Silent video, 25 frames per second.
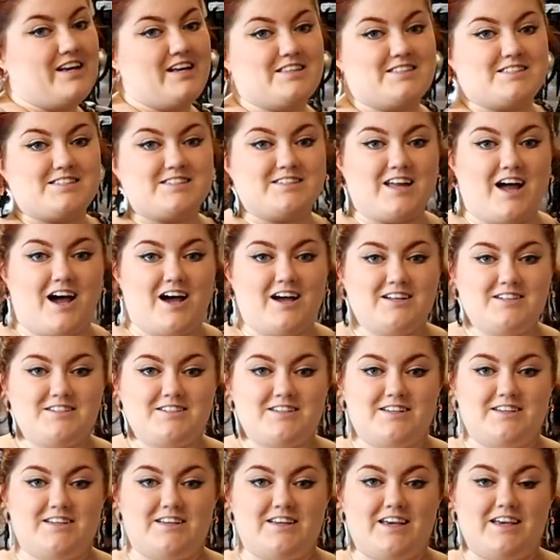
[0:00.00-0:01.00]
It's
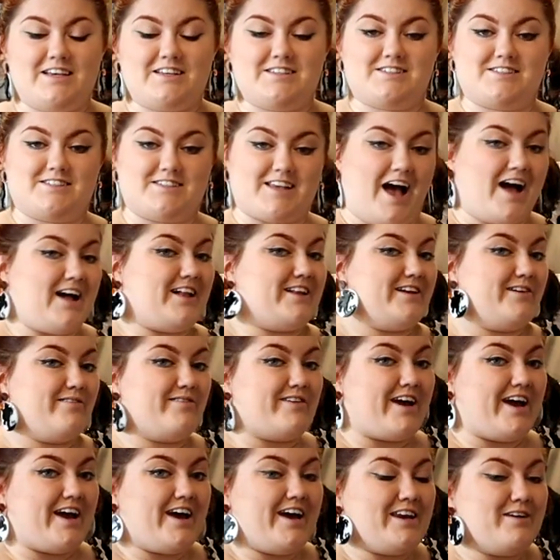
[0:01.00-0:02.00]
not exactly
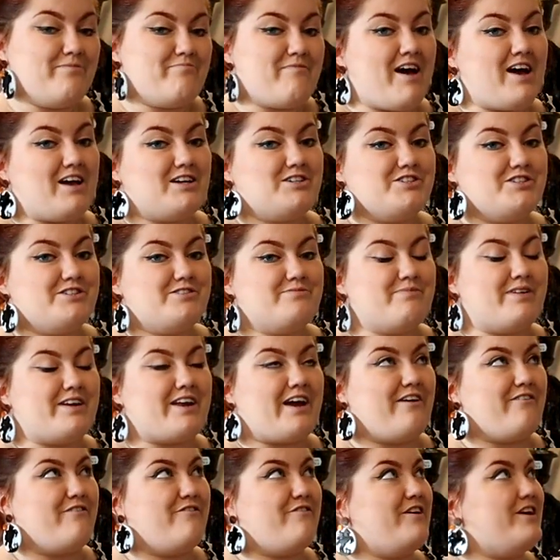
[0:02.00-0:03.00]
what I had imagined, but
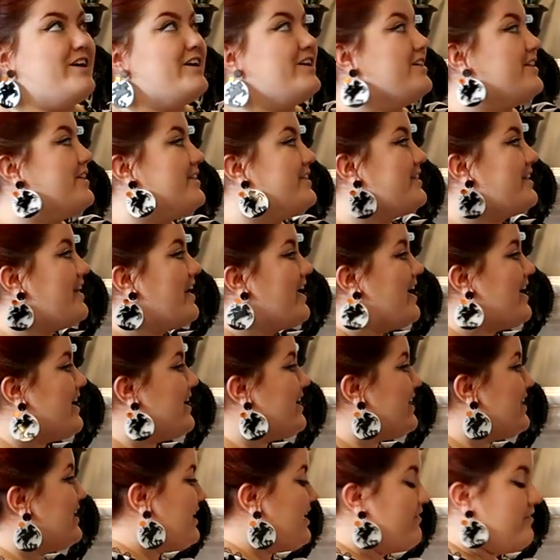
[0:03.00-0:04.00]
I feel
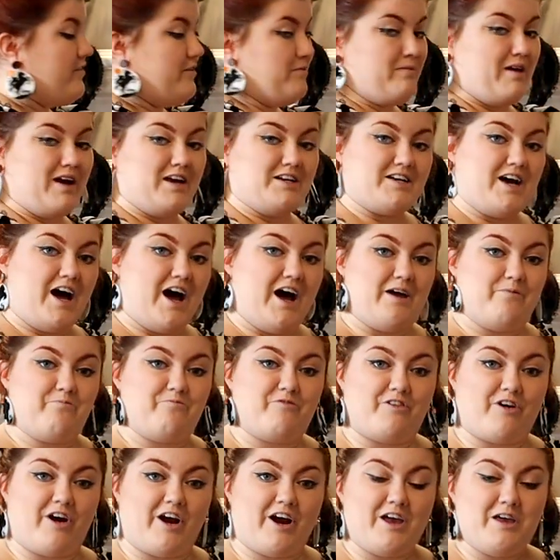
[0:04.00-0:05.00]
like given my time
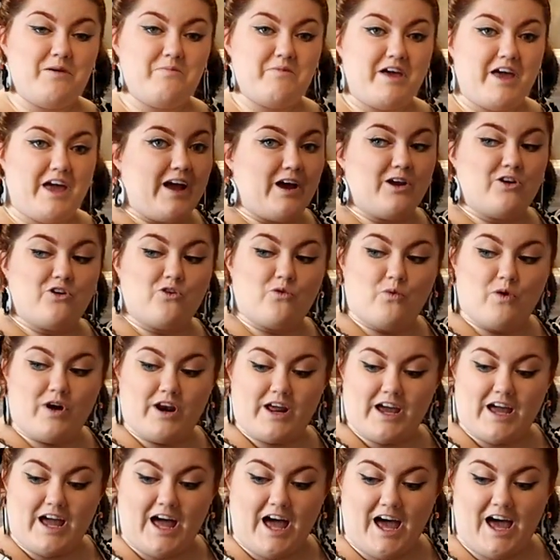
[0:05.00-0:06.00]
frame and what
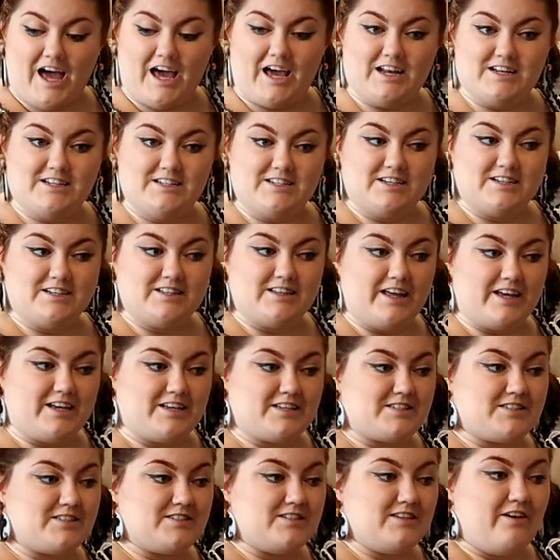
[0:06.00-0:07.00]
I had
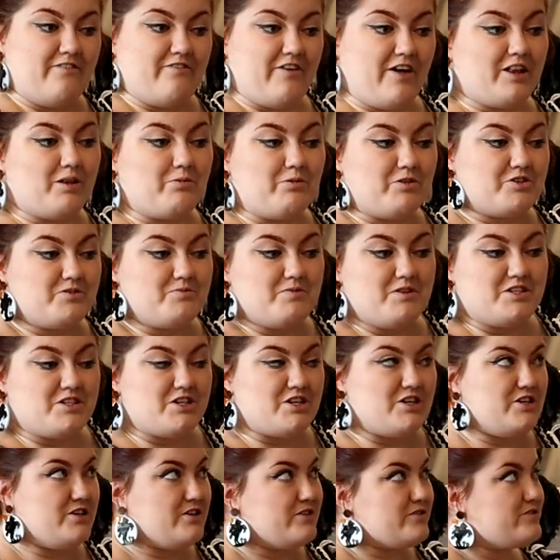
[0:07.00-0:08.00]
like available to me
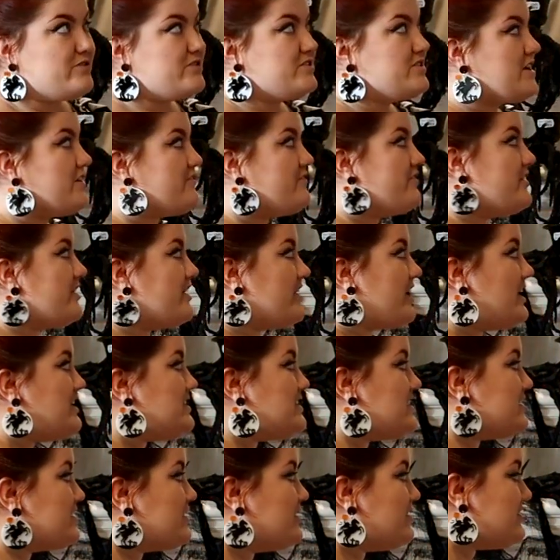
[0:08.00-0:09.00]
to use, I feel like I
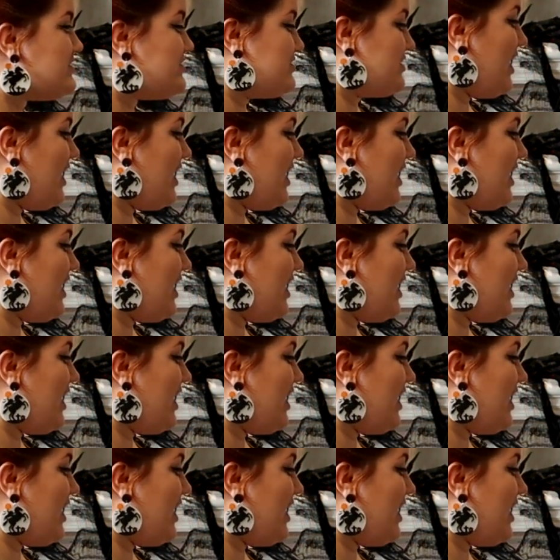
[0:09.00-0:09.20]
did a good